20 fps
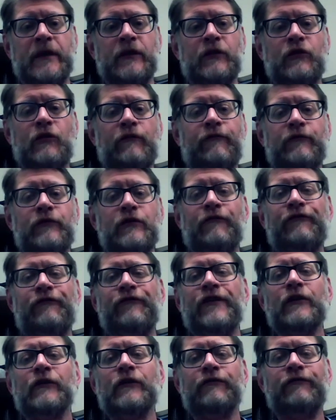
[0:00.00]
you
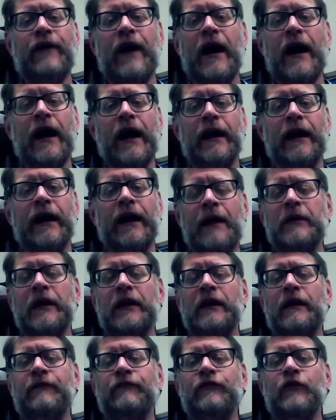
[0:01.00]
feel fine.
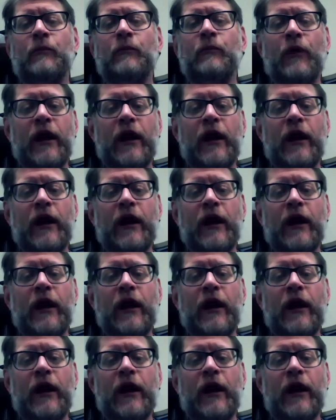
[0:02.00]
If you